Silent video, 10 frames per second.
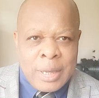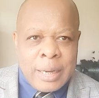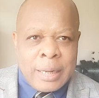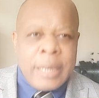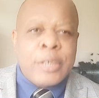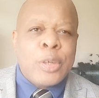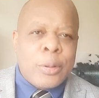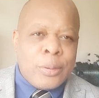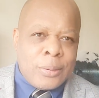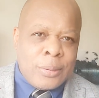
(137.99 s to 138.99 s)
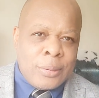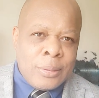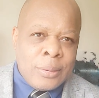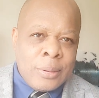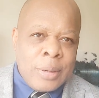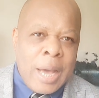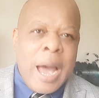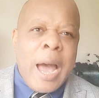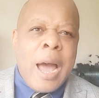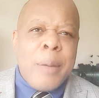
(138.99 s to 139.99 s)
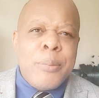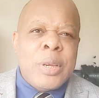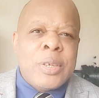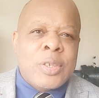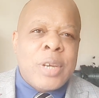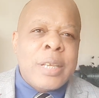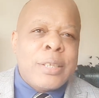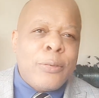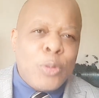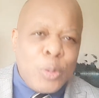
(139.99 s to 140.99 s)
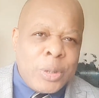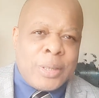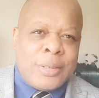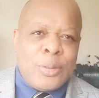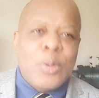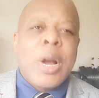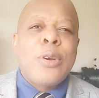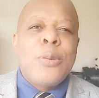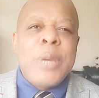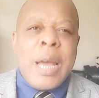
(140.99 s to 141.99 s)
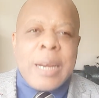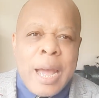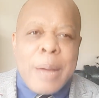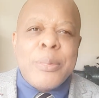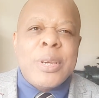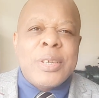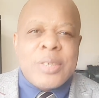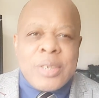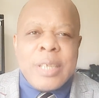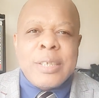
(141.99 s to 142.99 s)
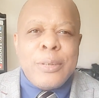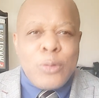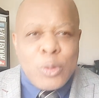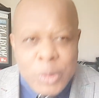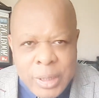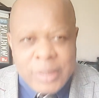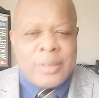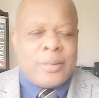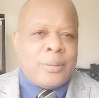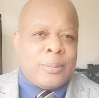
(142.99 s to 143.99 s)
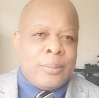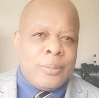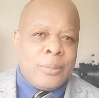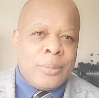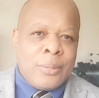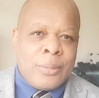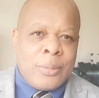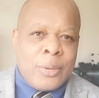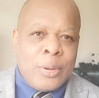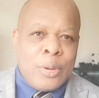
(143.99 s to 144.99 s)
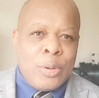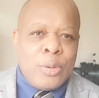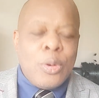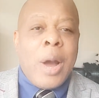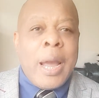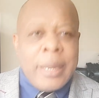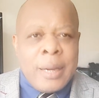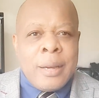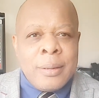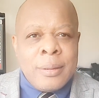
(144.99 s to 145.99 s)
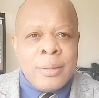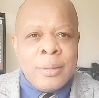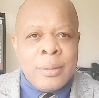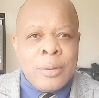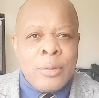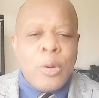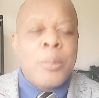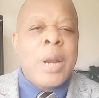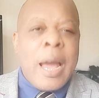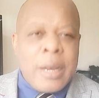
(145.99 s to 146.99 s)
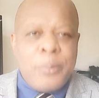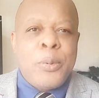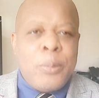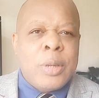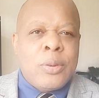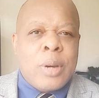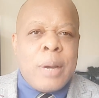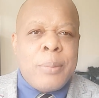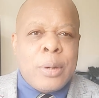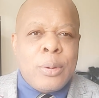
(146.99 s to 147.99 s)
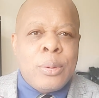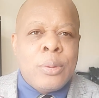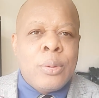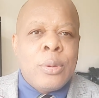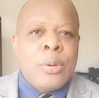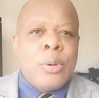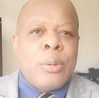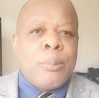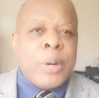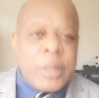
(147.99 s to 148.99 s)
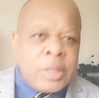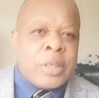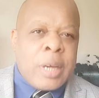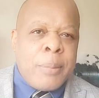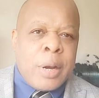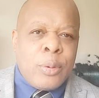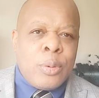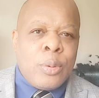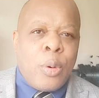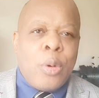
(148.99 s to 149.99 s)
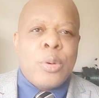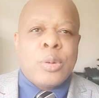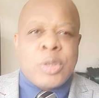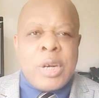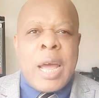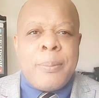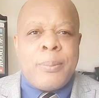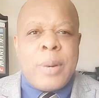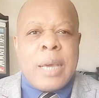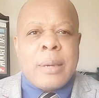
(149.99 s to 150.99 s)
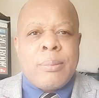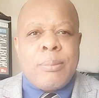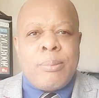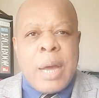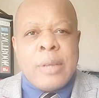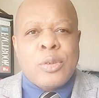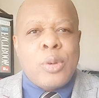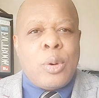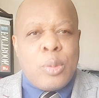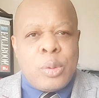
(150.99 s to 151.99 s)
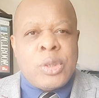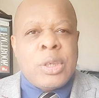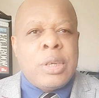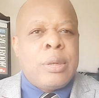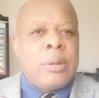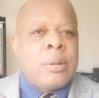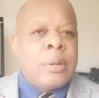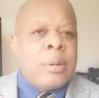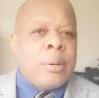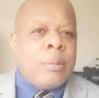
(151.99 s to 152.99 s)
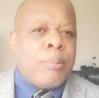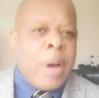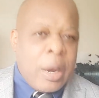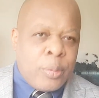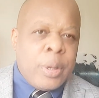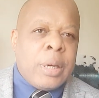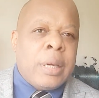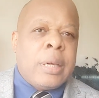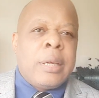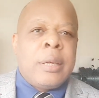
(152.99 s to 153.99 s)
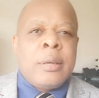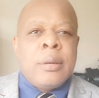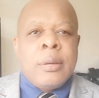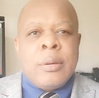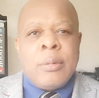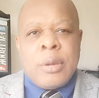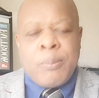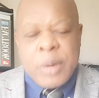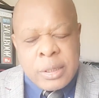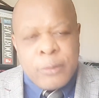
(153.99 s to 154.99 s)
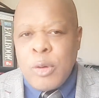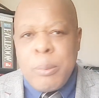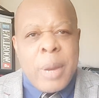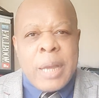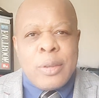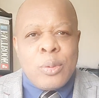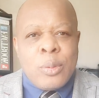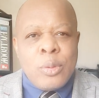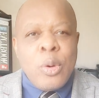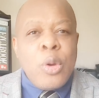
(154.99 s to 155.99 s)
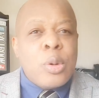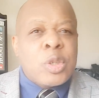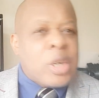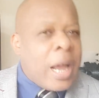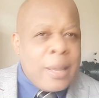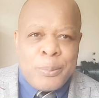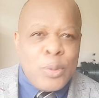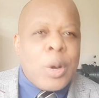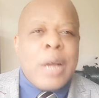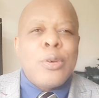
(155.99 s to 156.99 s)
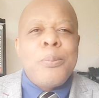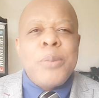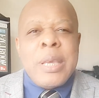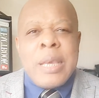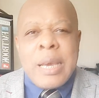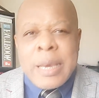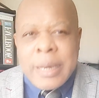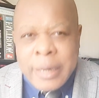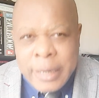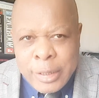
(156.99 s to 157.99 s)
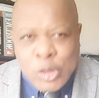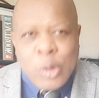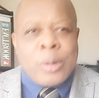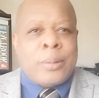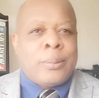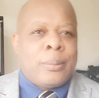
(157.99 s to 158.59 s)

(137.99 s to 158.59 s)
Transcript: Regions are administrative units. You cannot be an administrative unit. You either from La République du Cameroun, British Cameroon, or your tribe, like Banso, Oshe, Bakwere, person from Manu. You're your tribe. You cannot be a region.